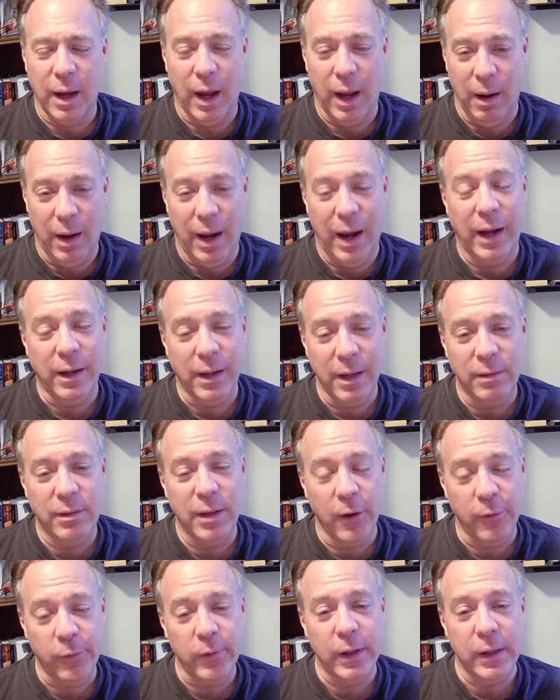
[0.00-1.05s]
I can
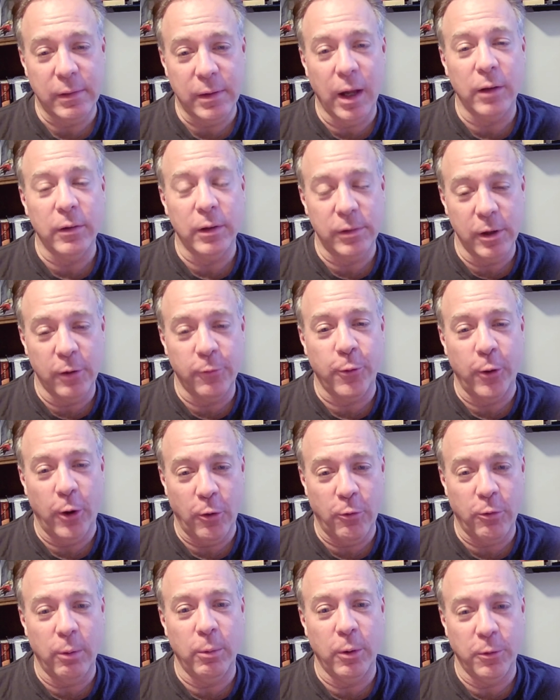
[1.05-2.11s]
definitely tell the difference
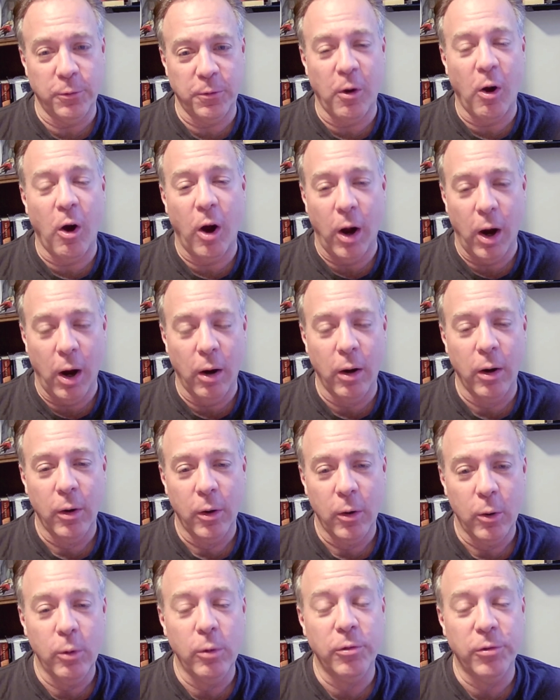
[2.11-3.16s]
from afar
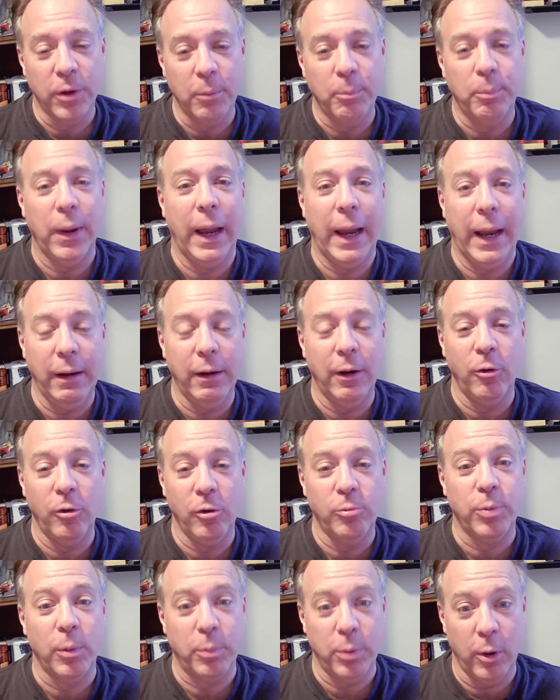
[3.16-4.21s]
who's in pain and
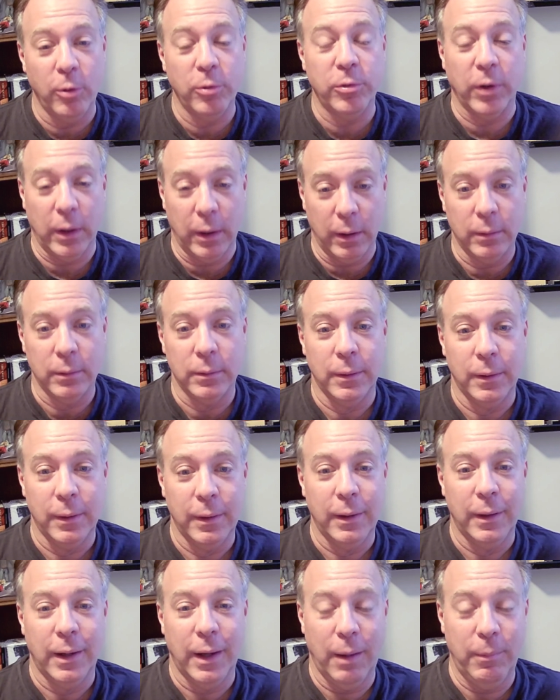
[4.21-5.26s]
who's proposing.
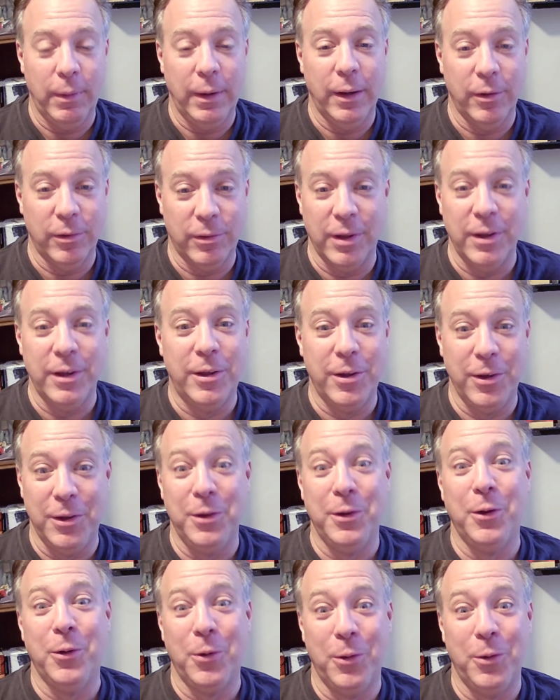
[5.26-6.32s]
I mean, it's a
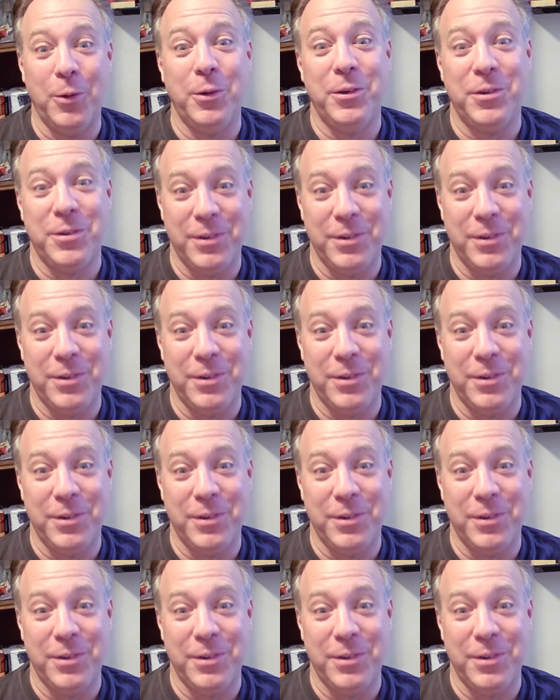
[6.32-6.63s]
huge